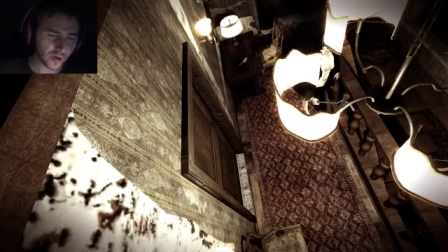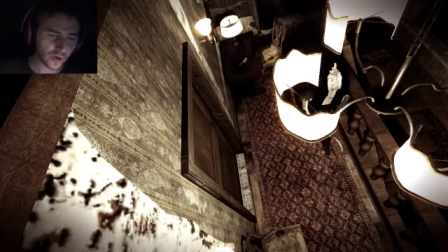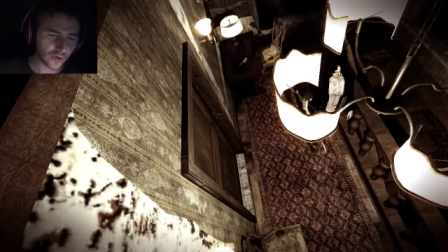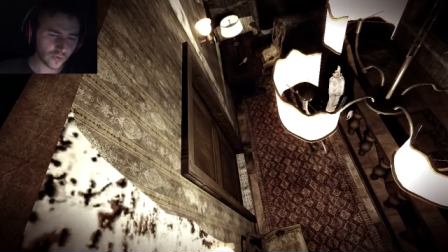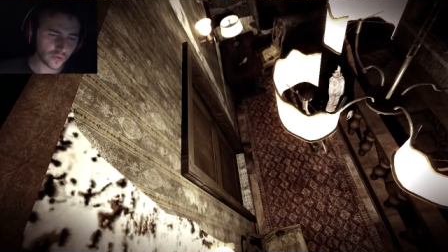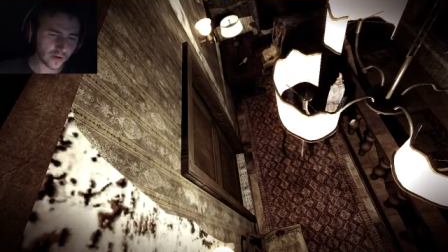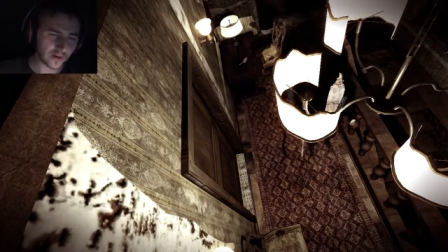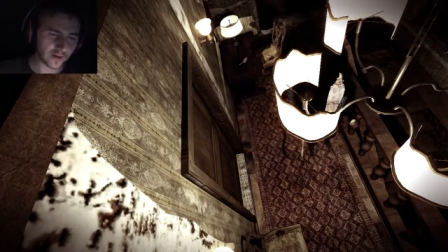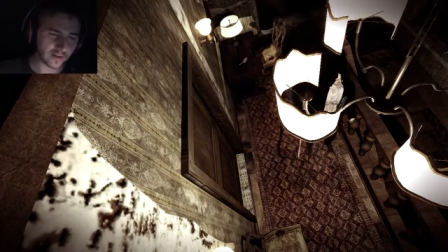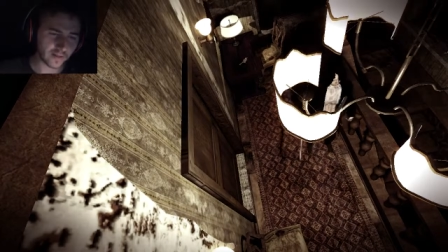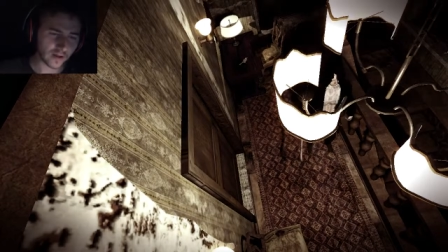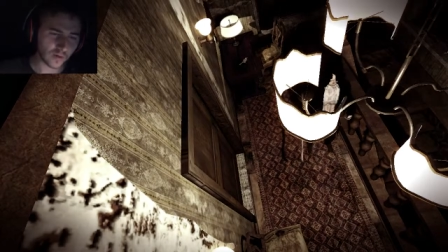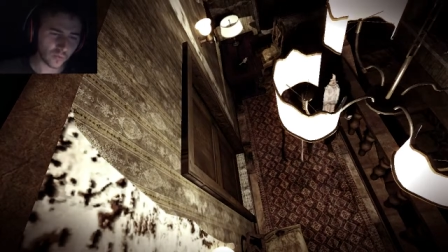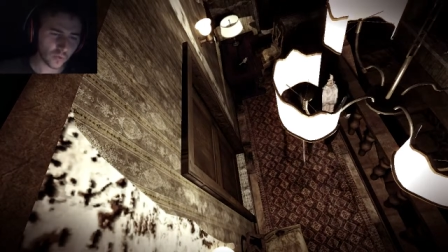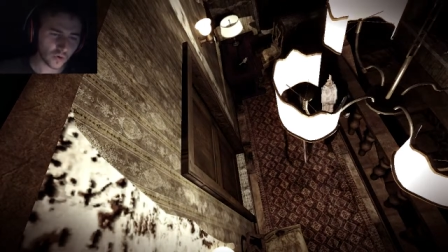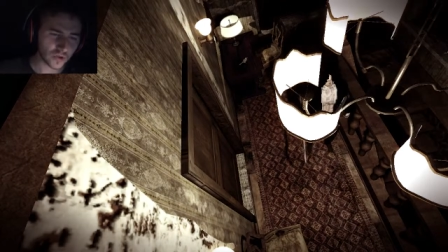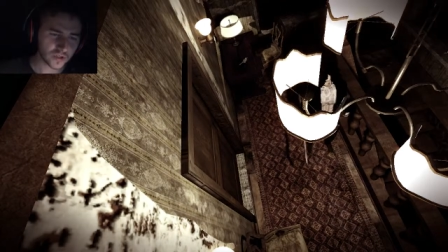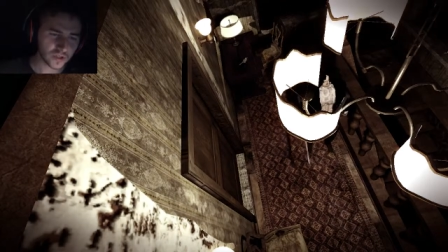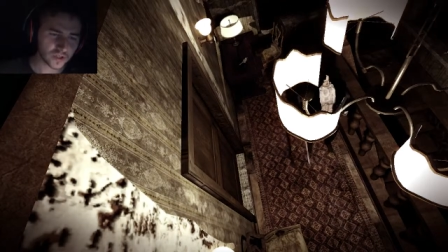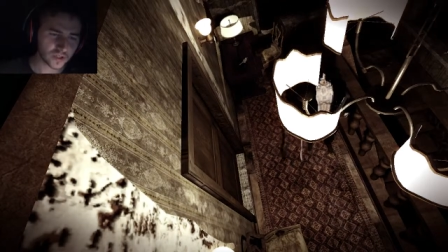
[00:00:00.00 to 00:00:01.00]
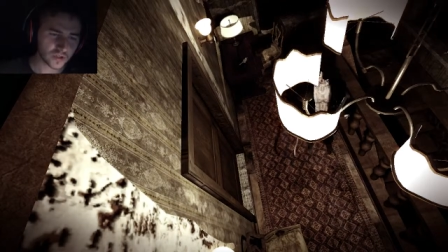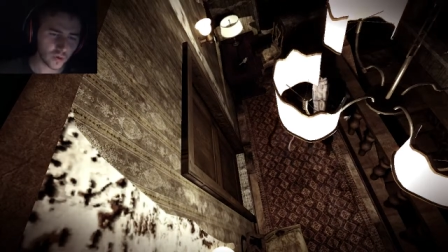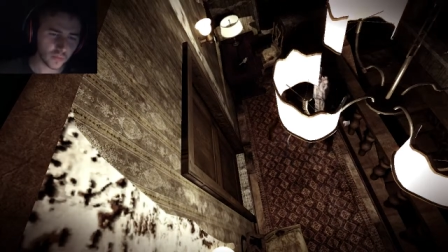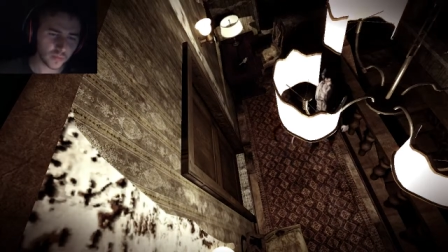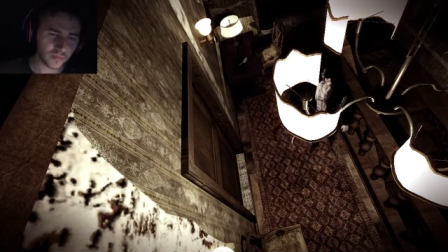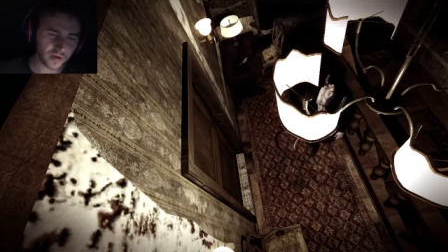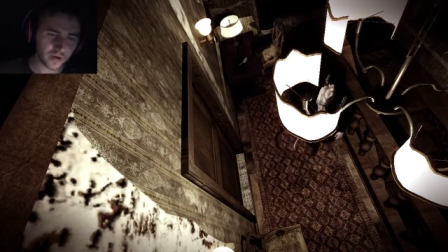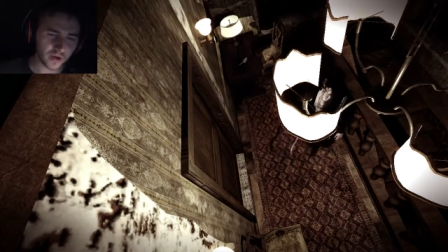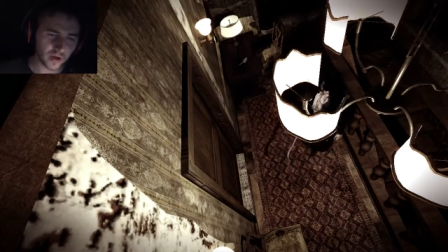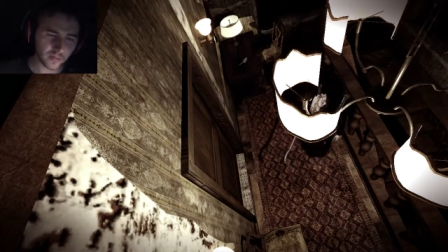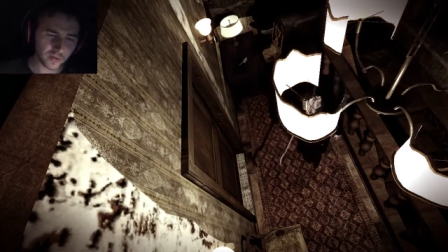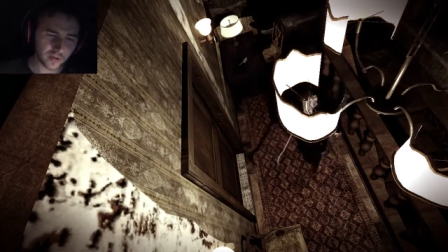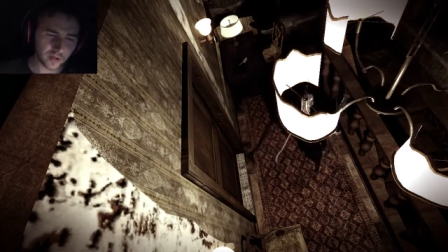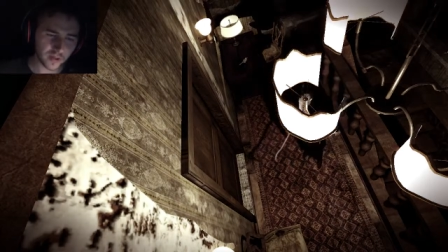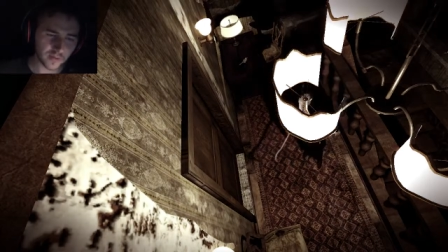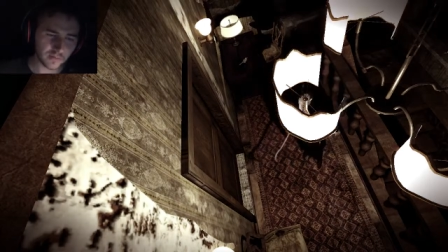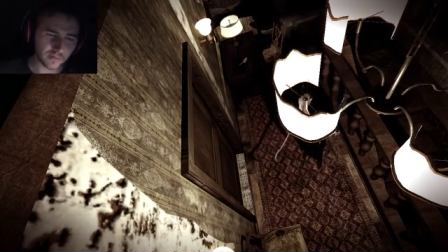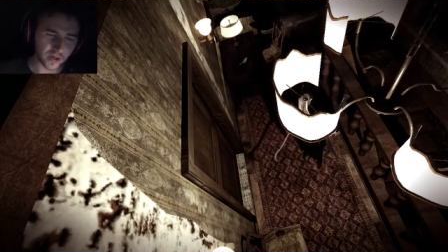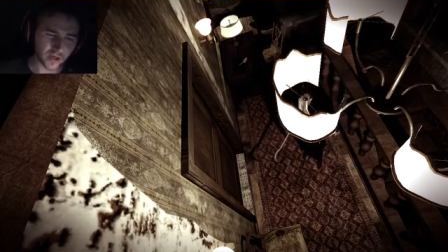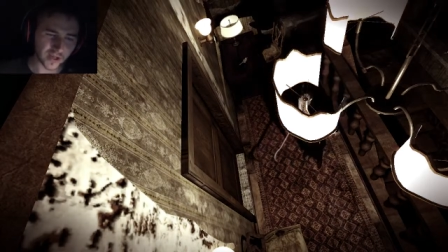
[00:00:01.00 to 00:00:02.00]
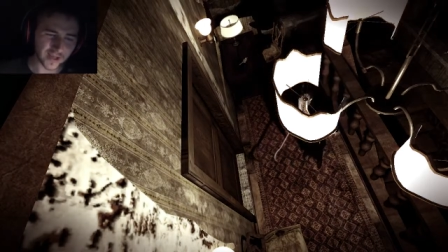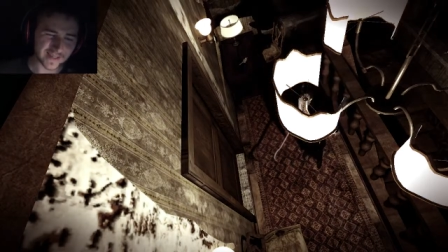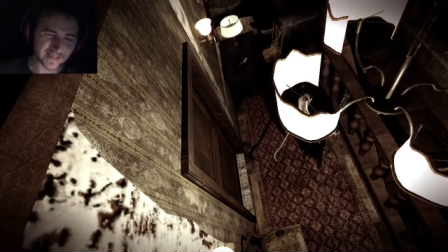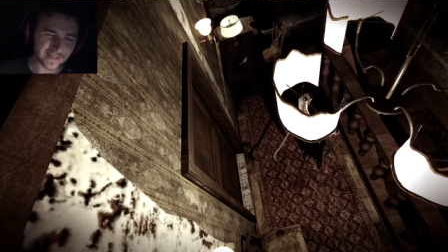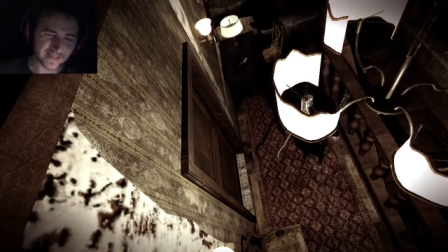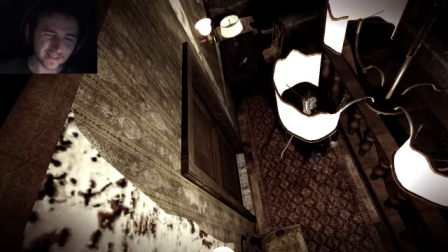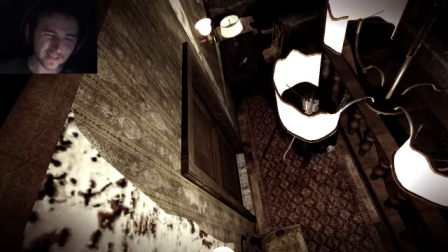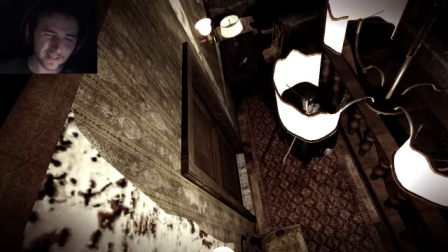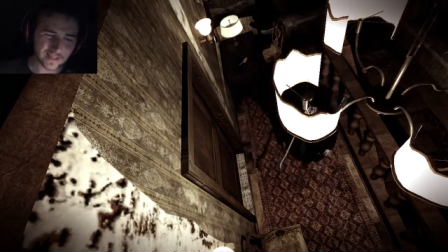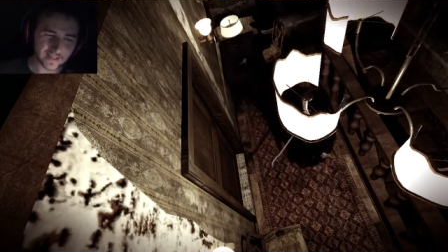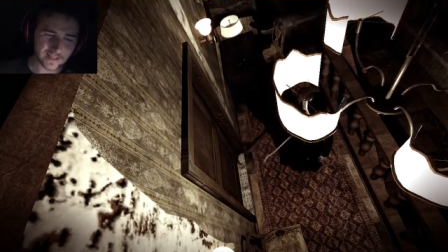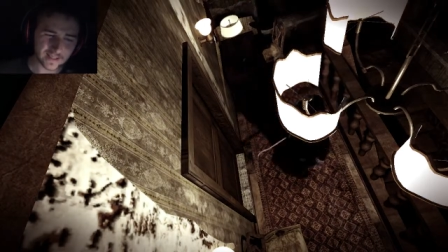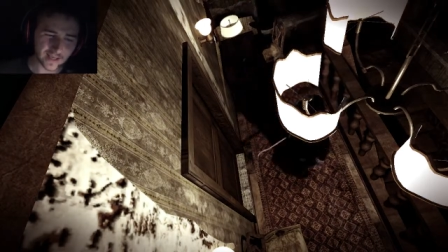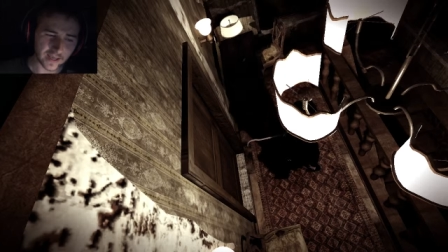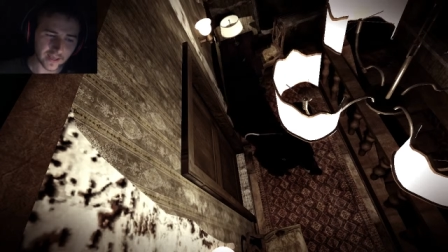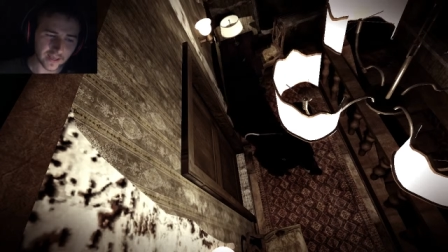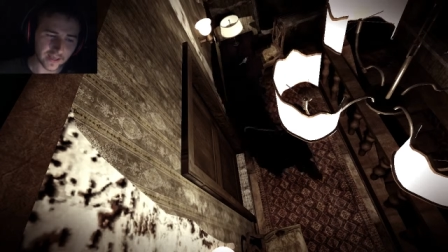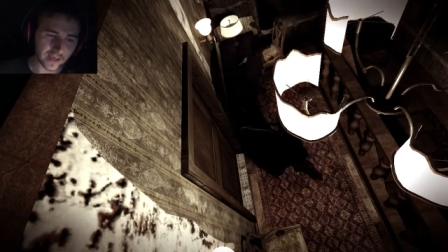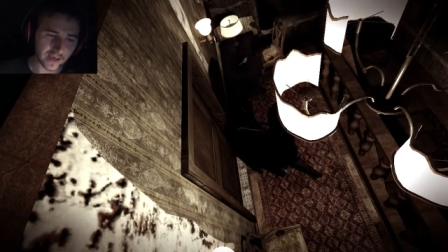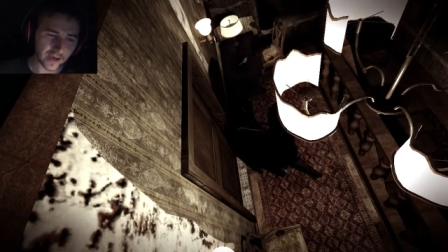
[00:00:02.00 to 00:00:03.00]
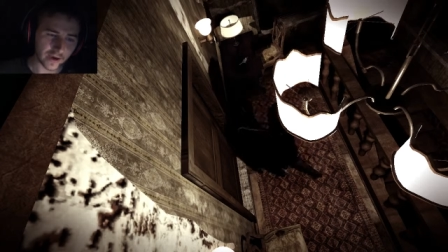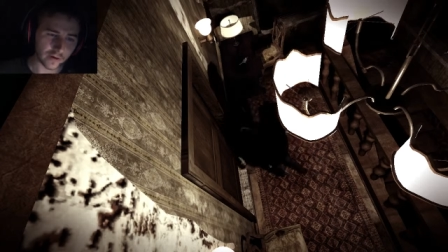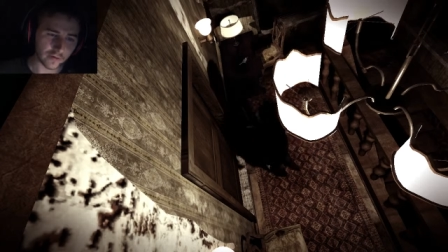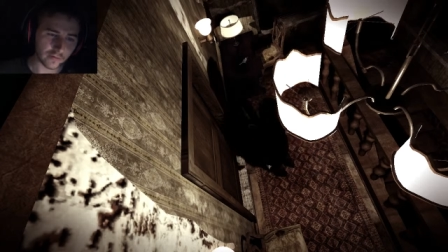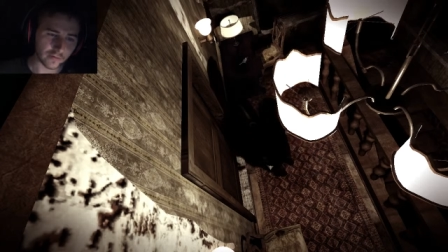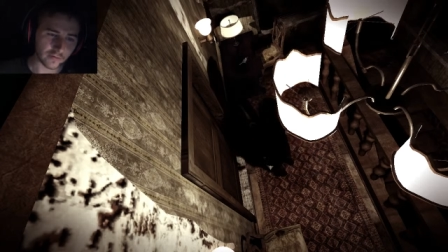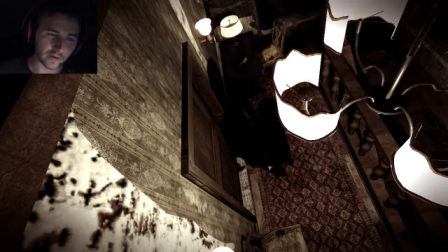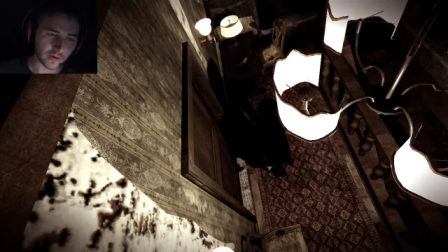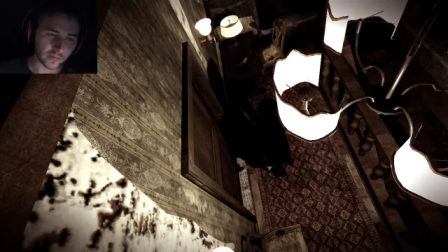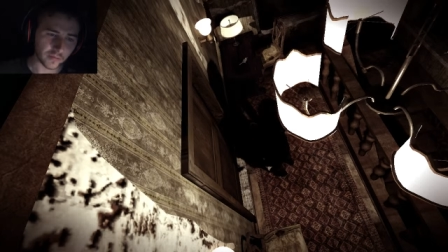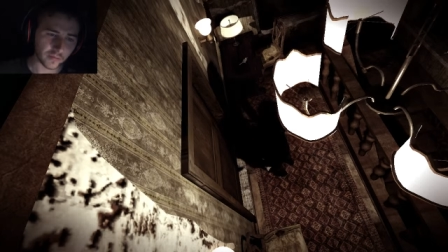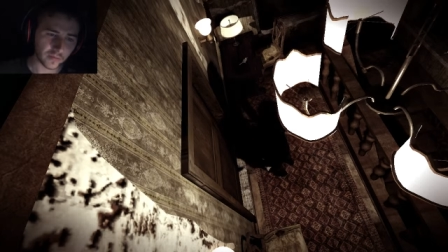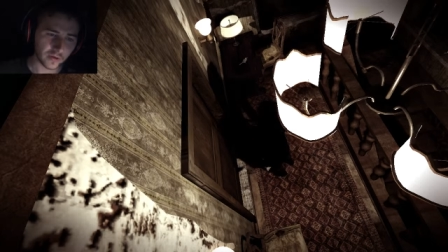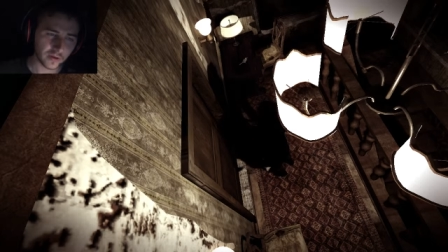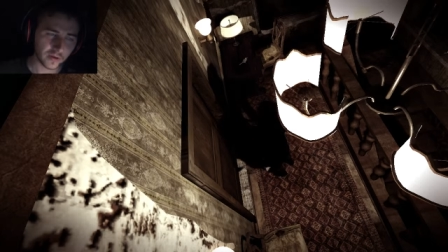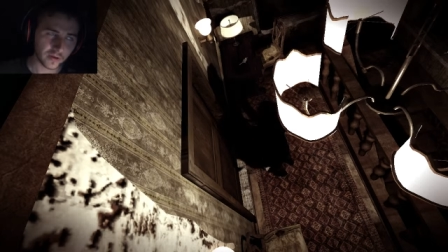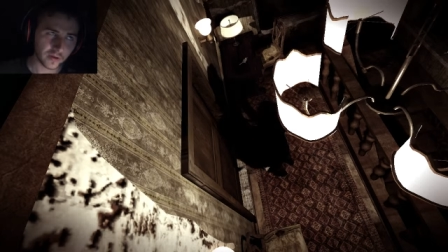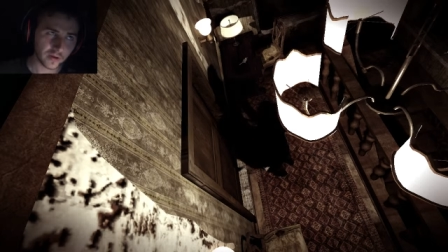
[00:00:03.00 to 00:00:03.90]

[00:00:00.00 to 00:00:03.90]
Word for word: correctly, there was a zombie up here, but I did take care of him.